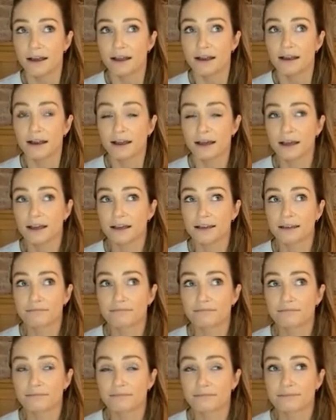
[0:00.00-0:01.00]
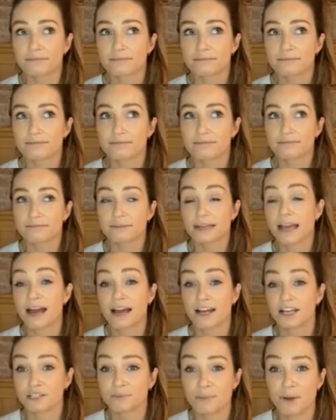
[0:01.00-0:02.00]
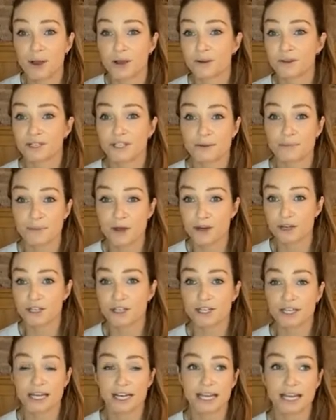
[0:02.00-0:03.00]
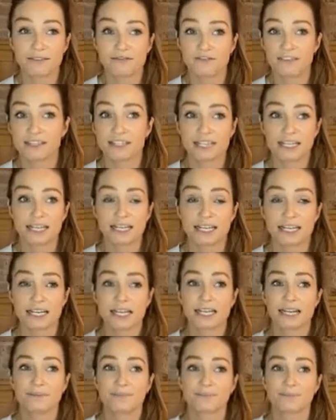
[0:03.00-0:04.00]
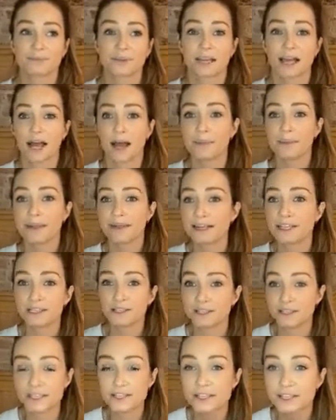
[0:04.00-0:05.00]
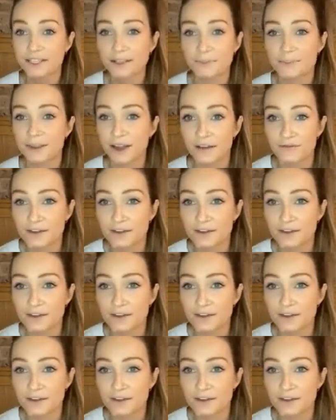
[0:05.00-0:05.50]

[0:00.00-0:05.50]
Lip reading: like, yeah, exposed emotionally, physically. I mean, this is something I've